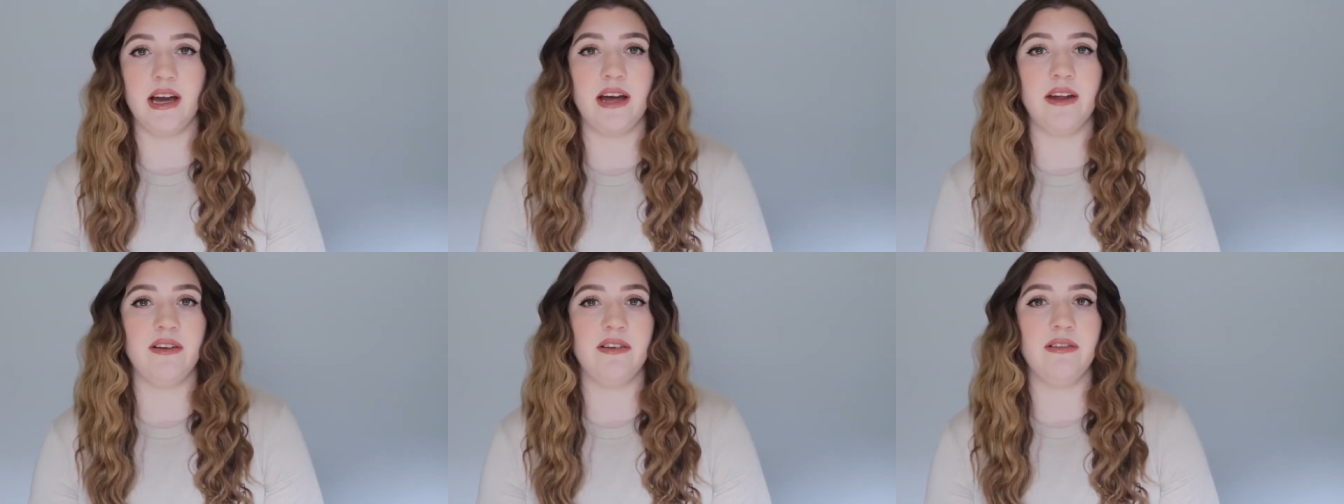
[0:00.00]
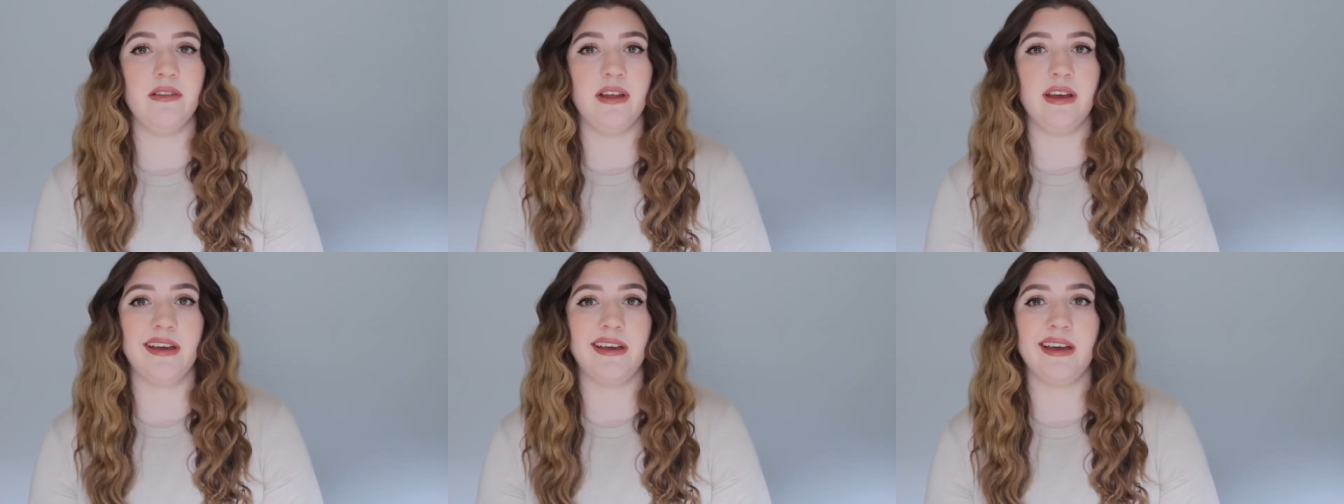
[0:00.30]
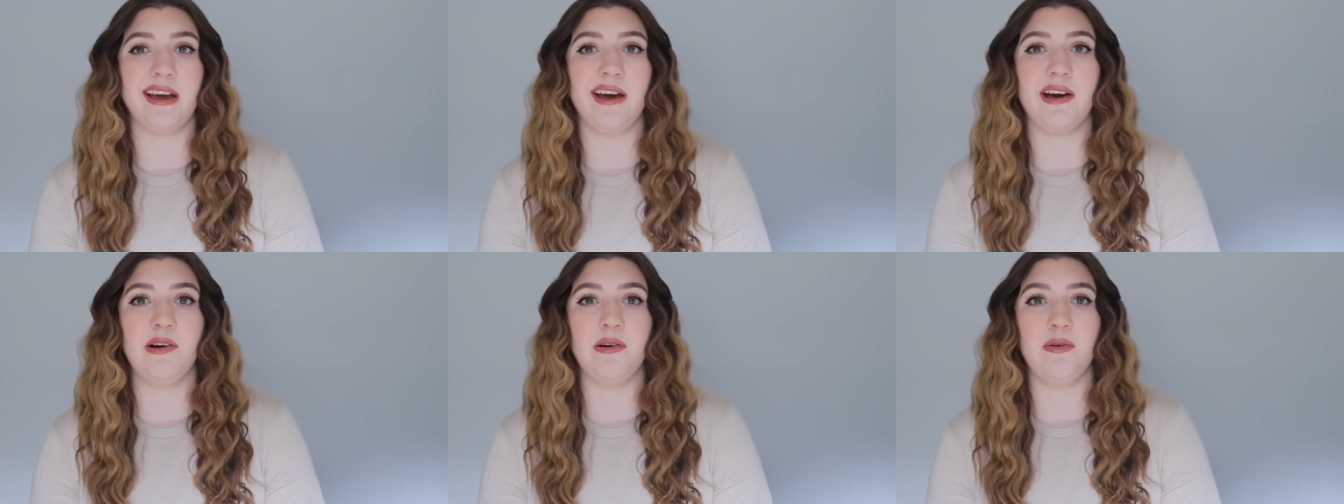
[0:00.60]
I don't like
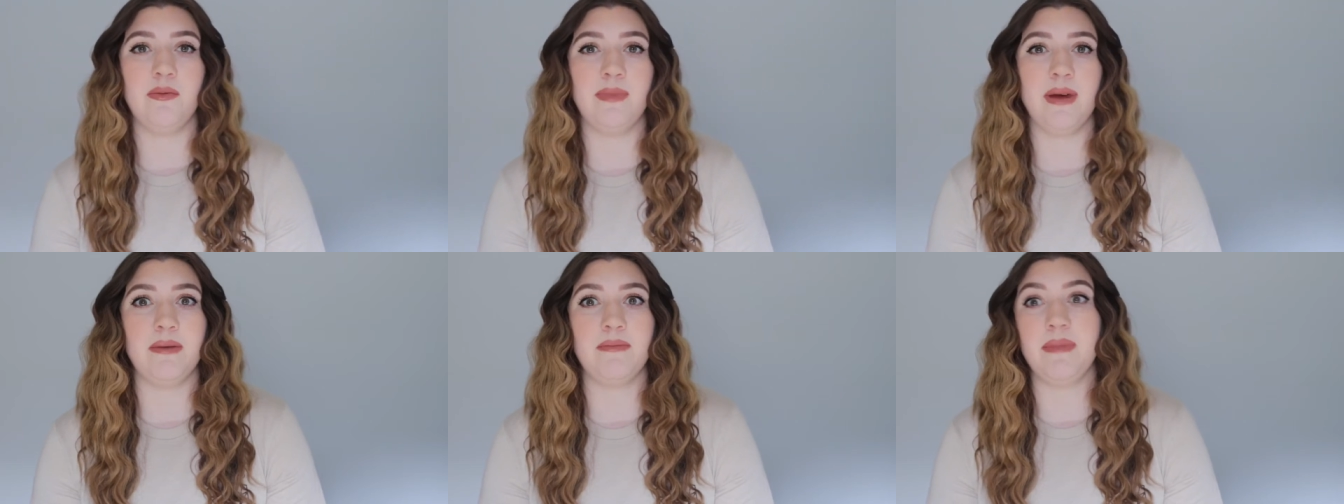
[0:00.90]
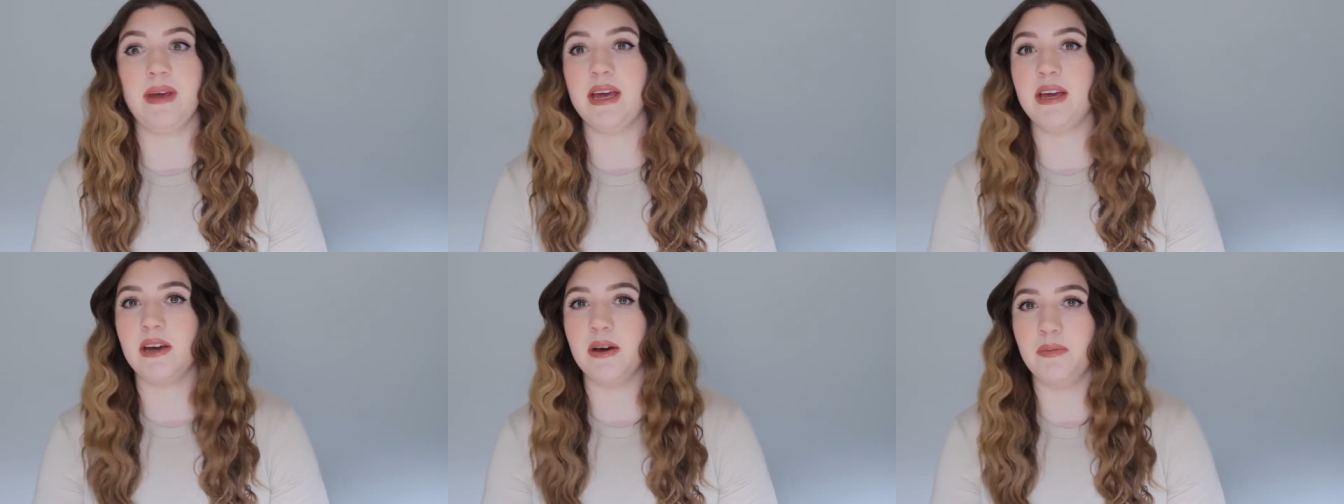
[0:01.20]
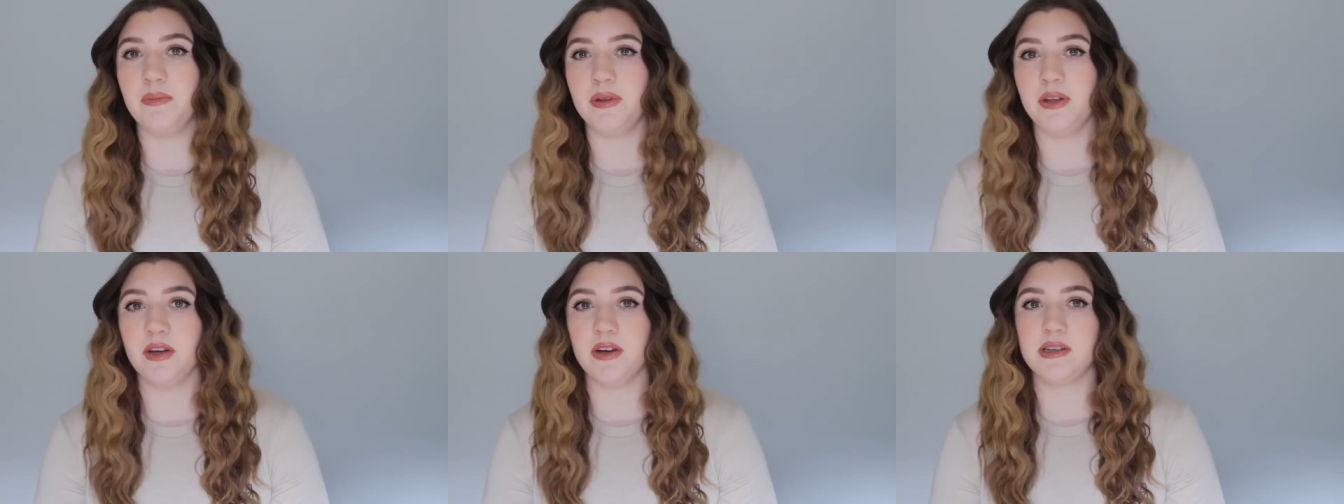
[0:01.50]
how my
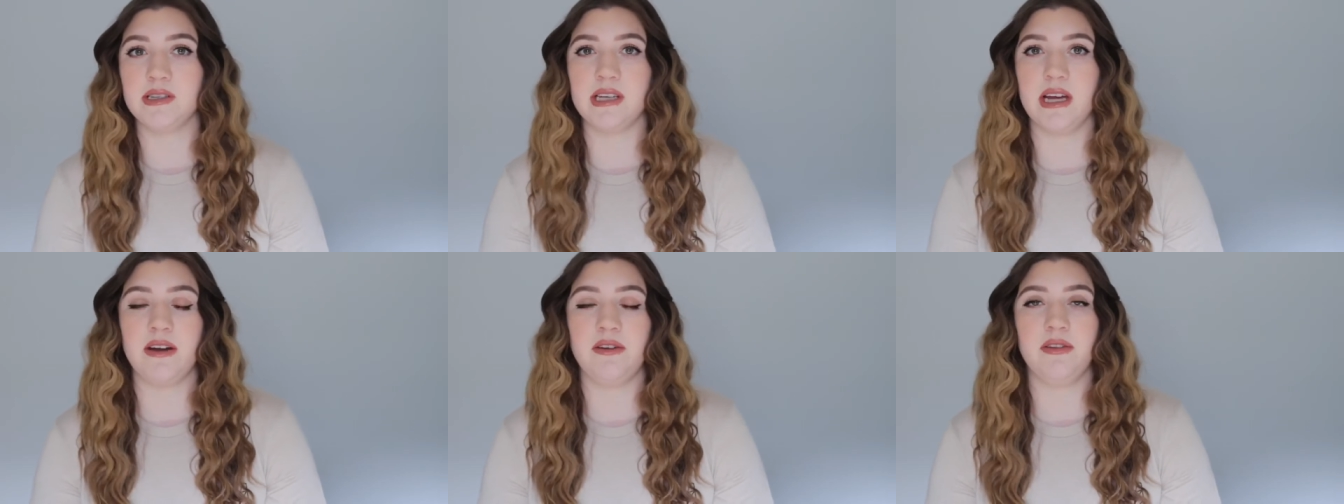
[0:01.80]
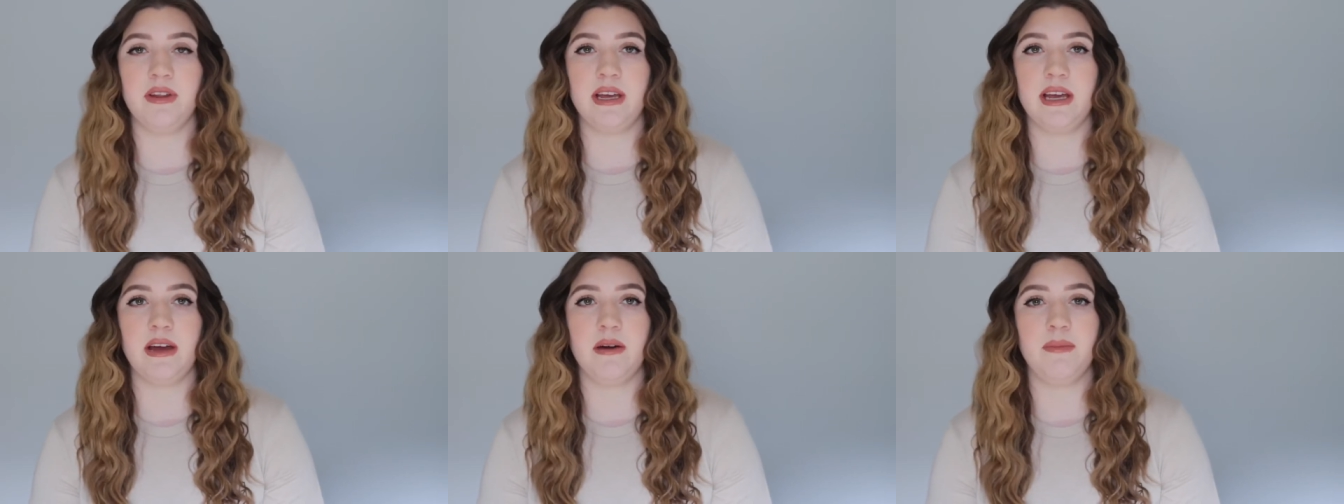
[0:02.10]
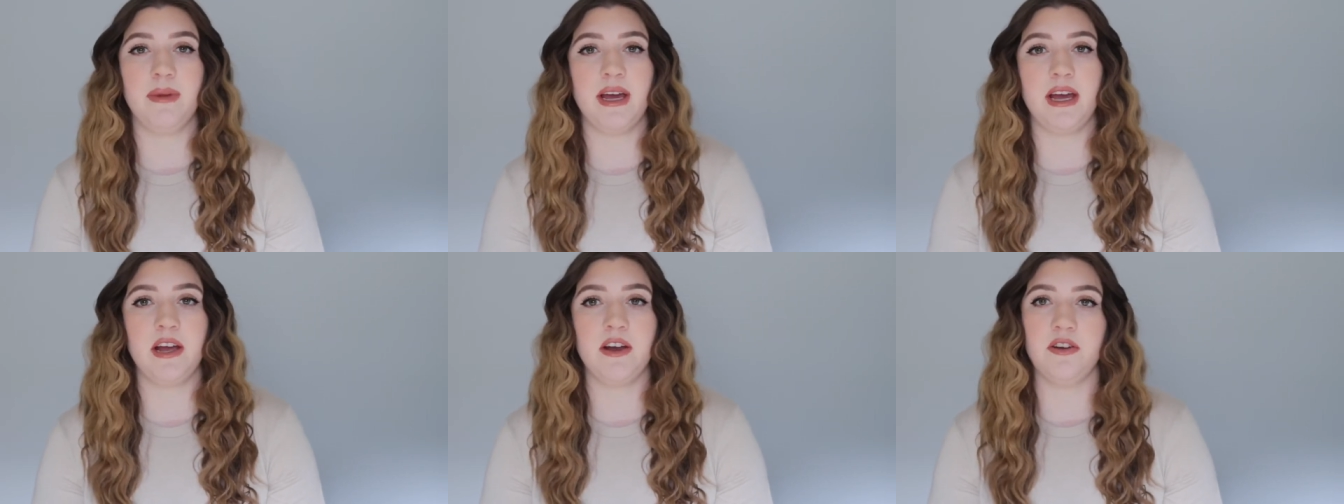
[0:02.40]
makeup looks. I don't like how
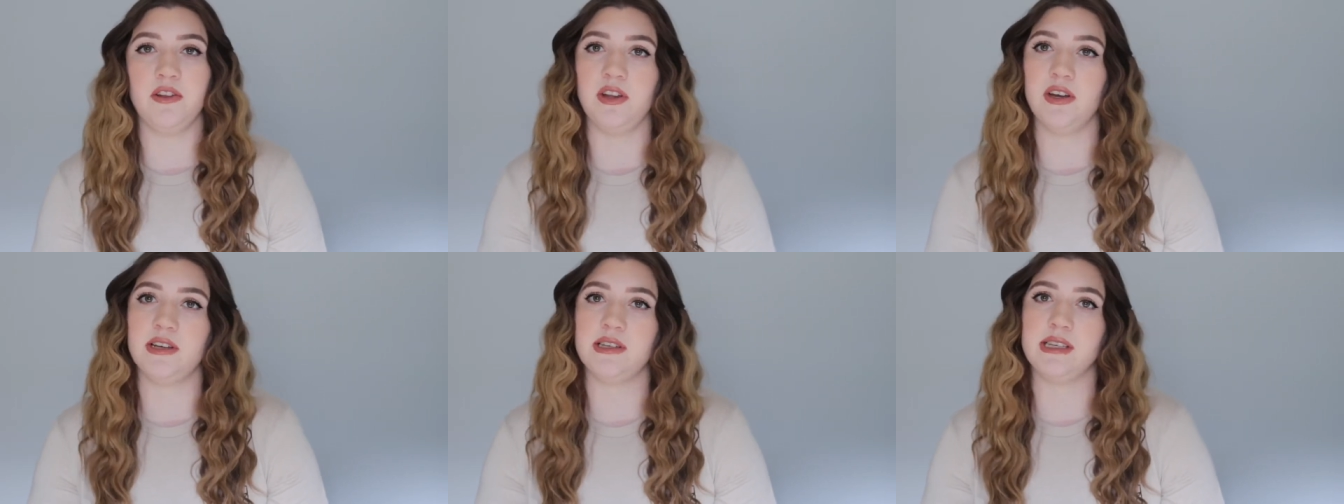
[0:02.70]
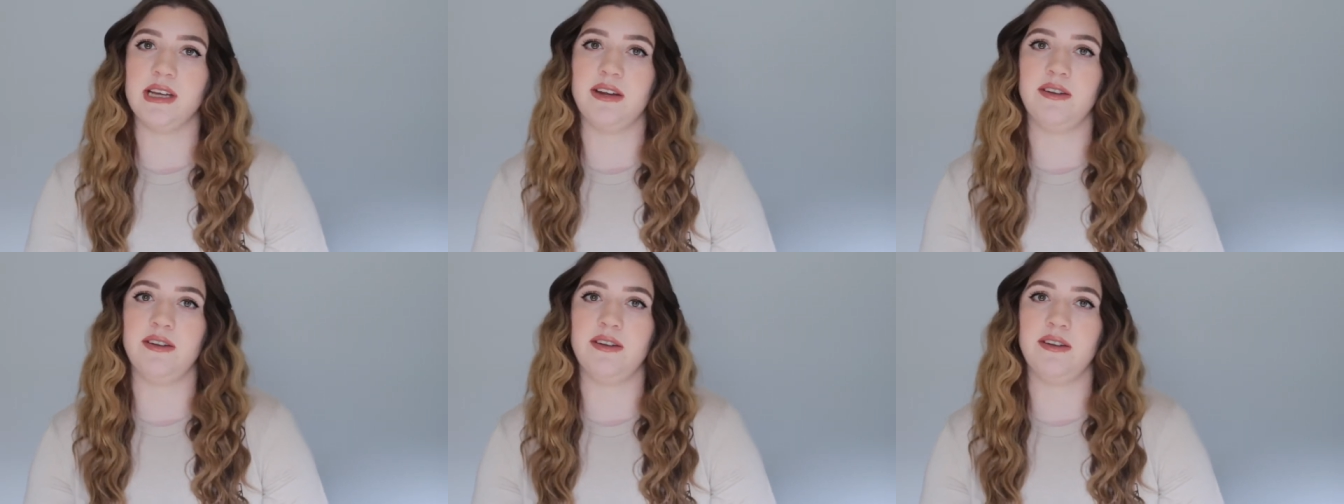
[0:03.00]
my hair looks.